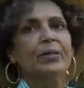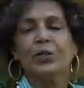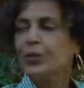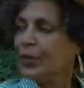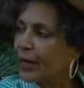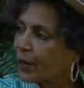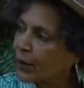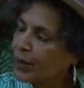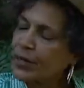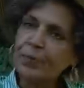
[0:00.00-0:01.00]
to
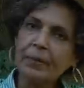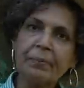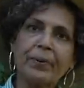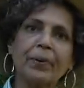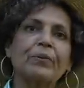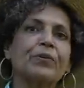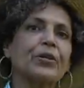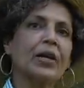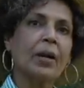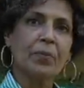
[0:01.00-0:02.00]
encourage people
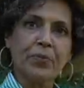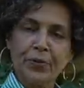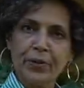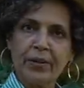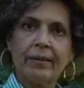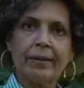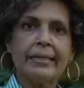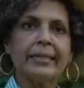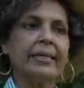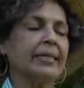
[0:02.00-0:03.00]
to come through the
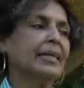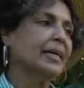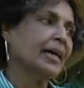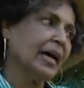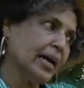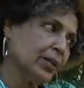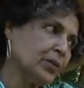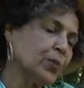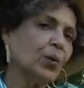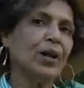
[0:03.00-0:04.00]
garden and
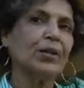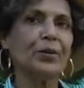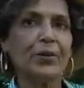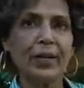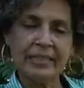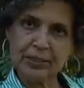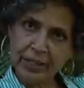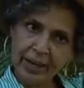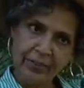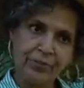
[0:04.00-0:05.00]
to wander and to
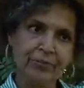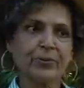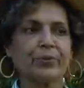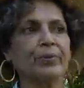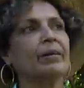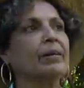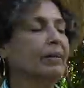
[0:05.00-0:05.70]
cut through